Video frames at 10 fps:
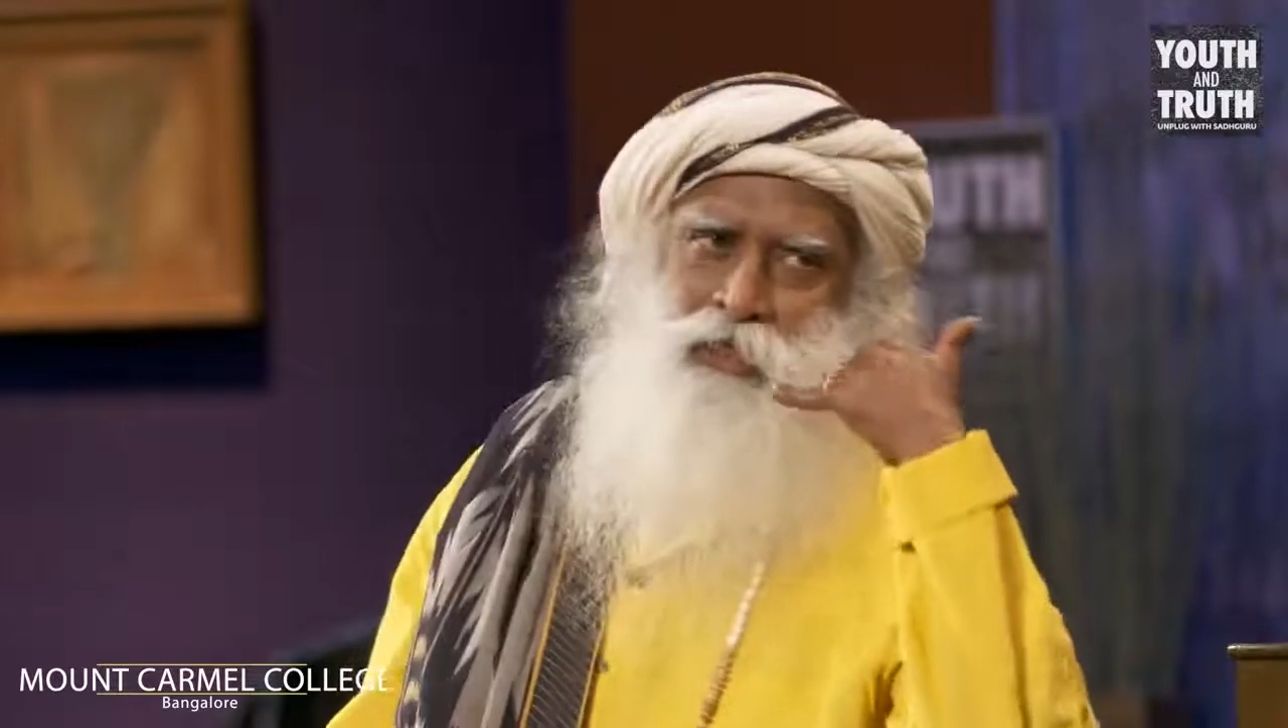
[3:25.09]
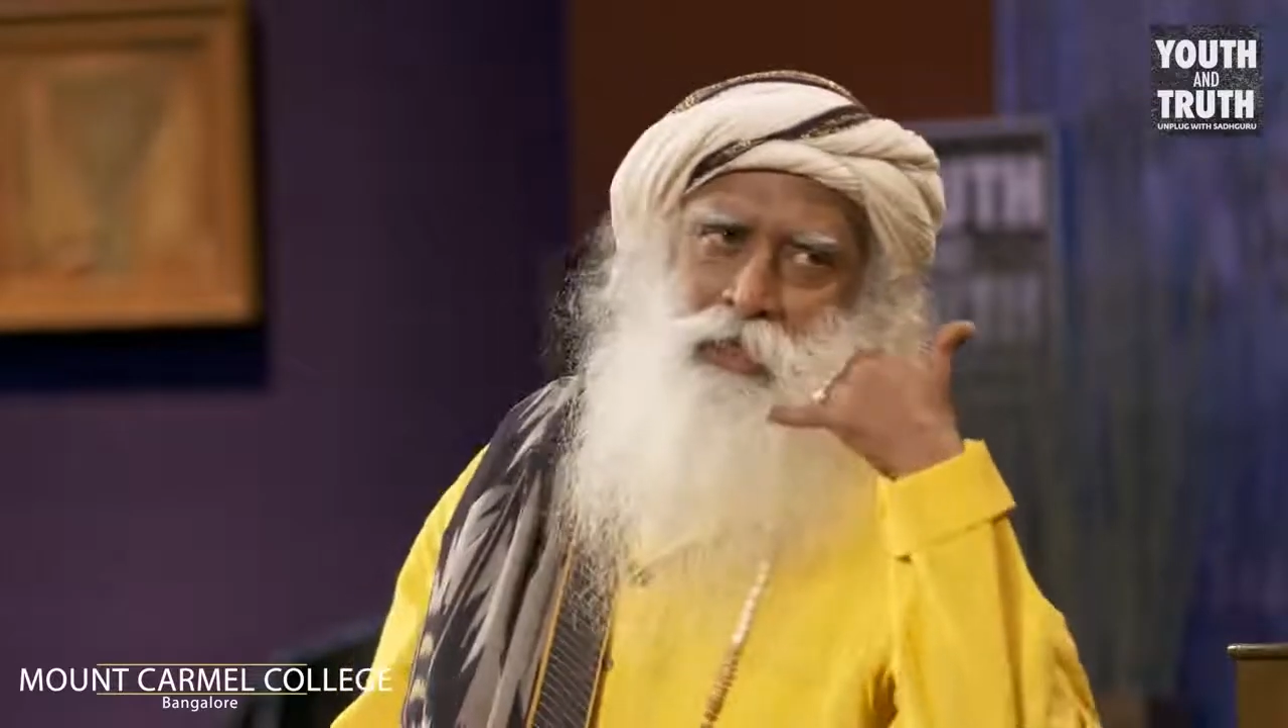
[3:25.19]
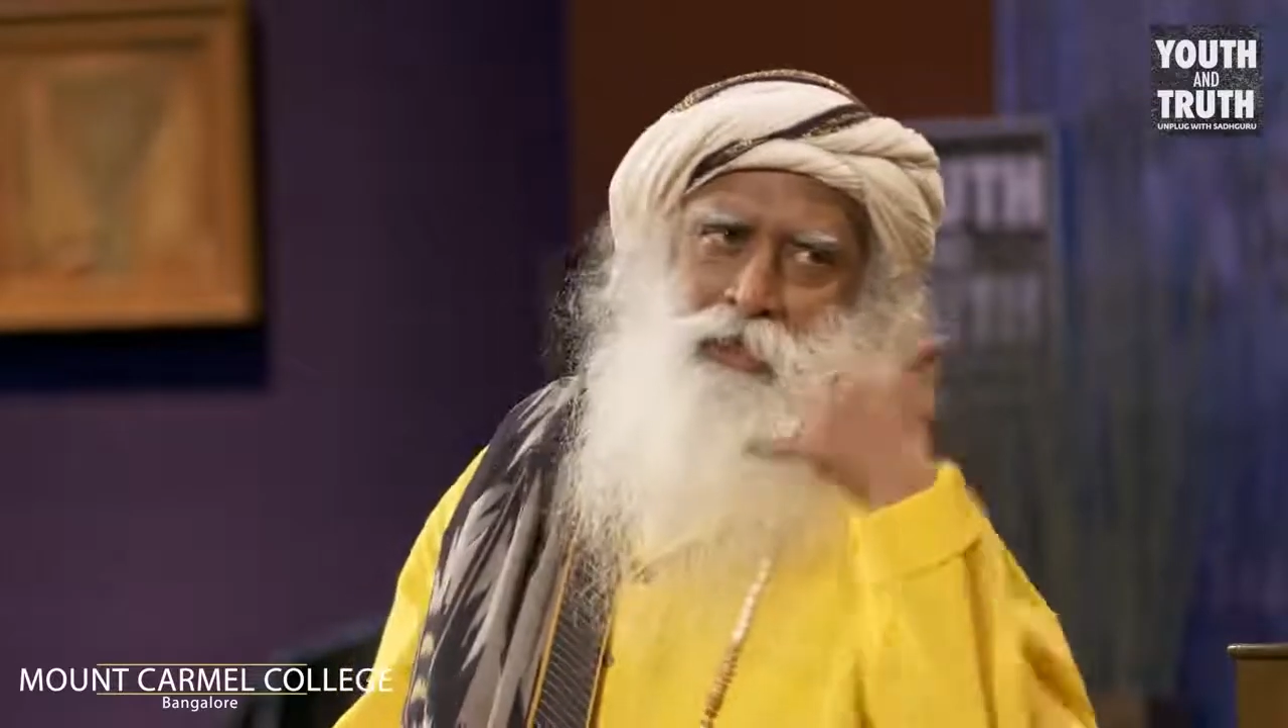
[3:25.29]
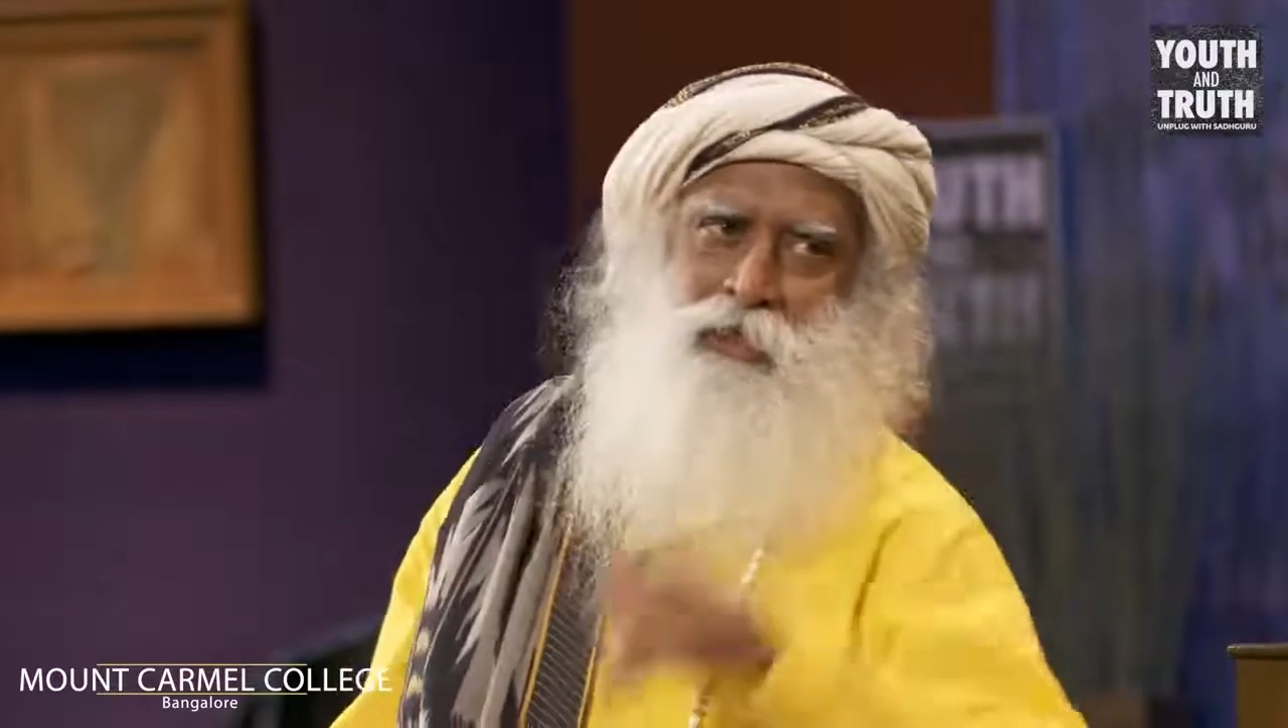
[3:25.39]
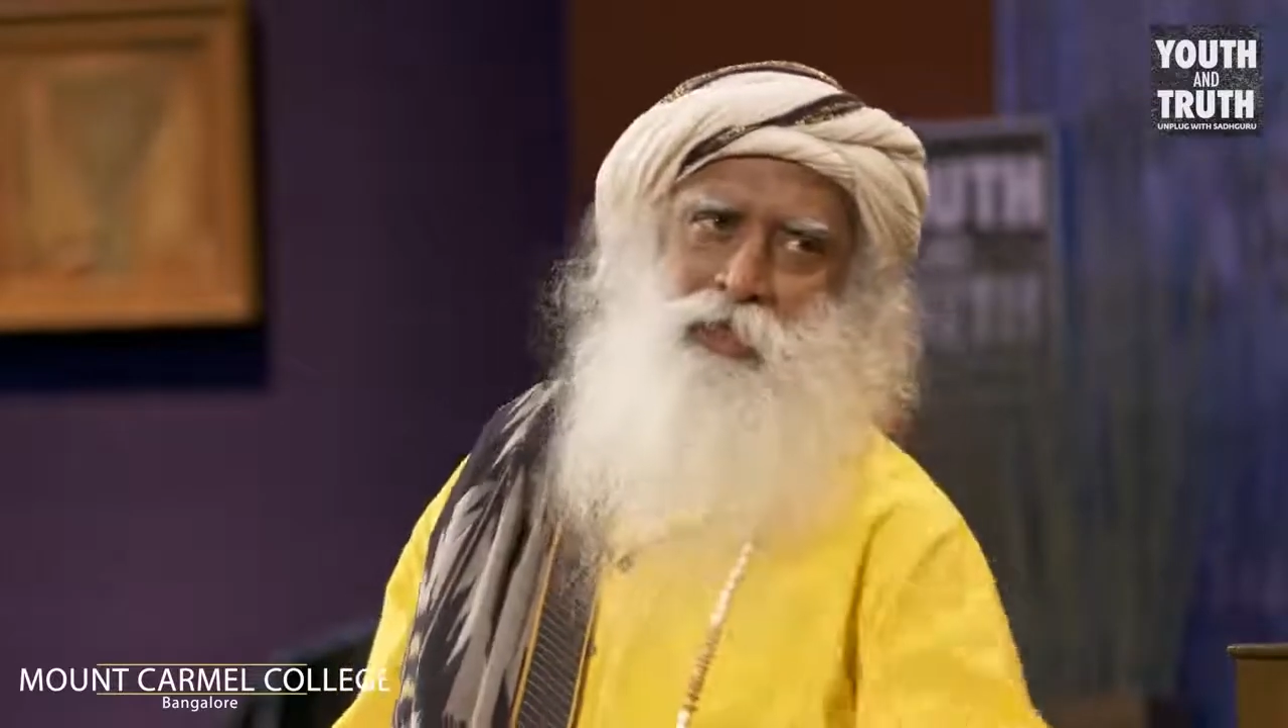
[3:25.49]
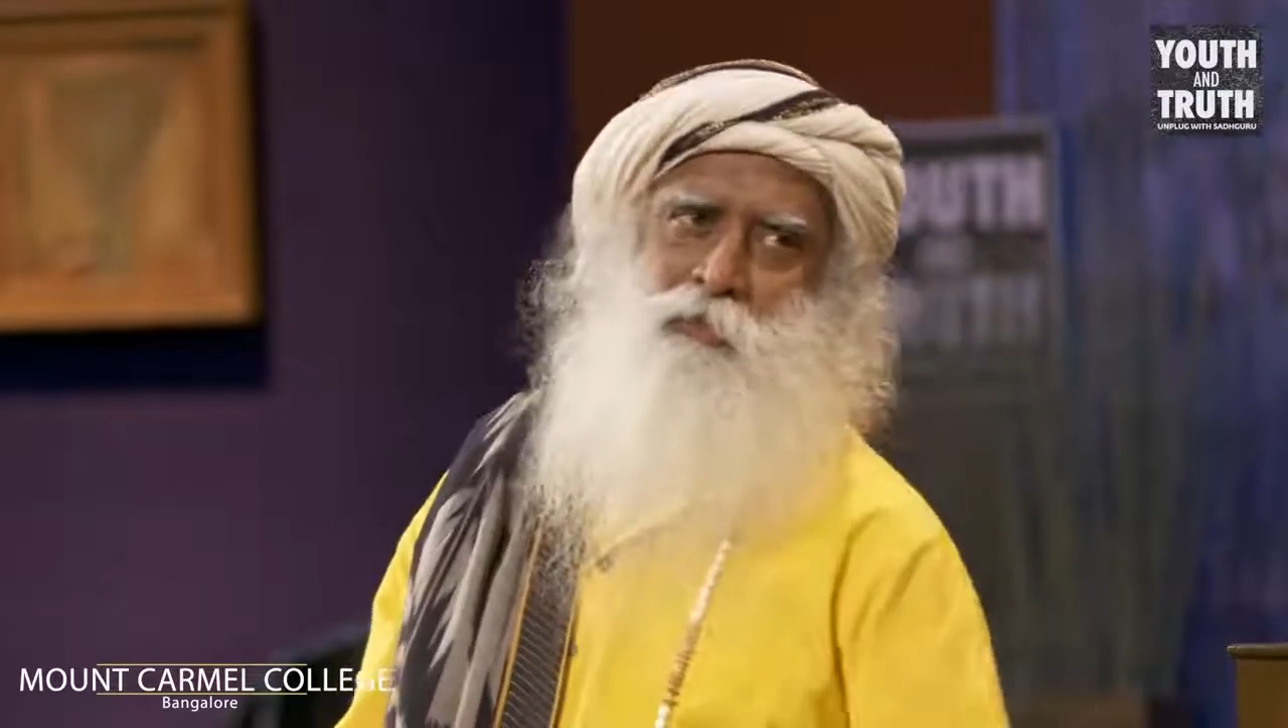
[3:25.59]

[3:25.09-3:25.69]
you can attend